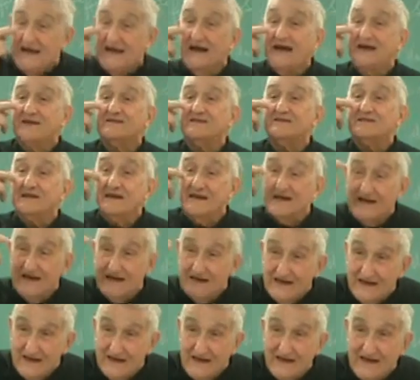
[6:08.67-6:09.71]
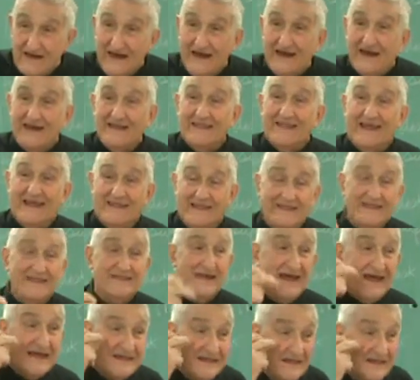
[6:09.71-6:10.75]
are, and
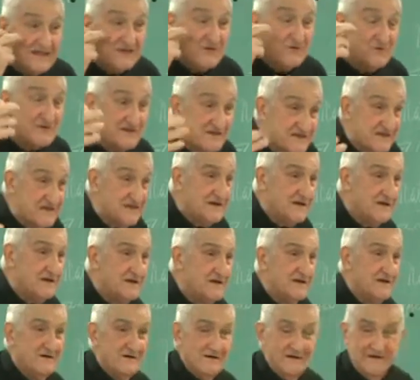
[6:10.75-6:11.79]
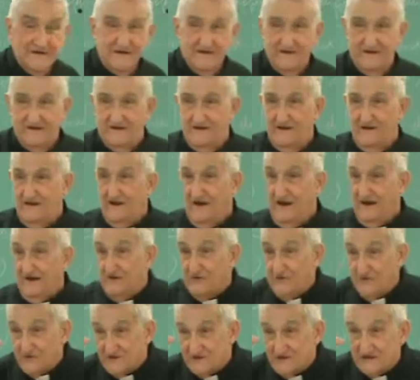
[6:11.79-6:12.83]
then is to see.
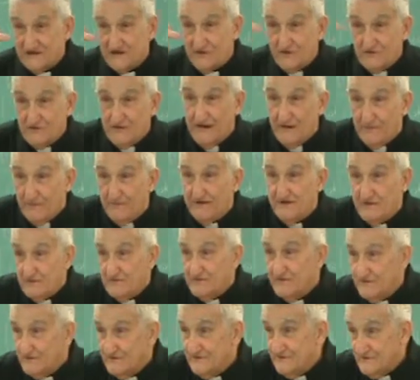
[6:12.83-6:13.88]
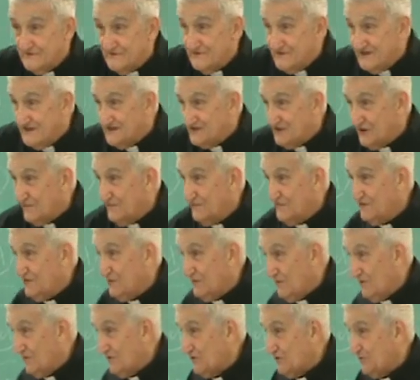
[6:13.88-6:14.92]
And to see, to help me to discover the
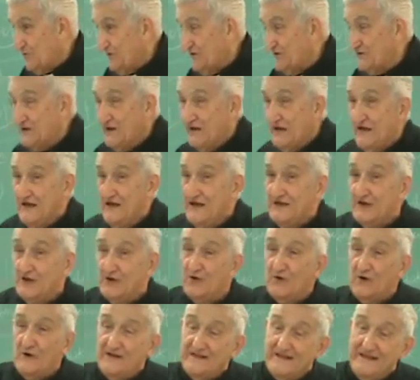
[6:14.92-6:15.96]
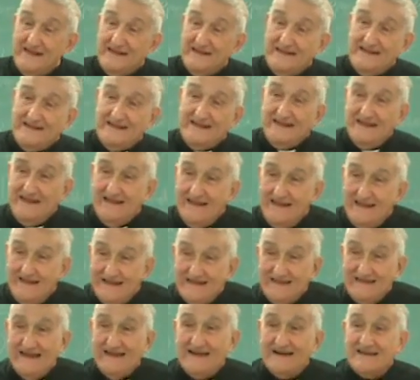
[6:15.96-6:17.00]
world, to be, you know,
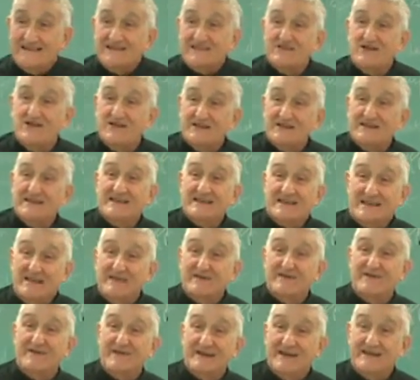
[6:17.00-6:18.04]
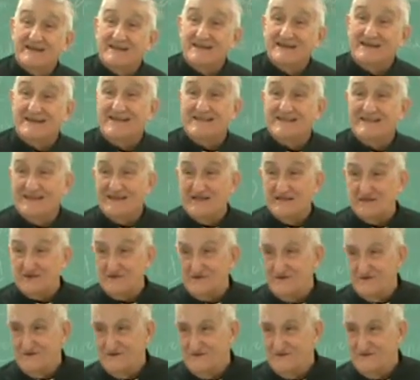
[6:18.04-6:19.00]
there is nothing in vain in nature.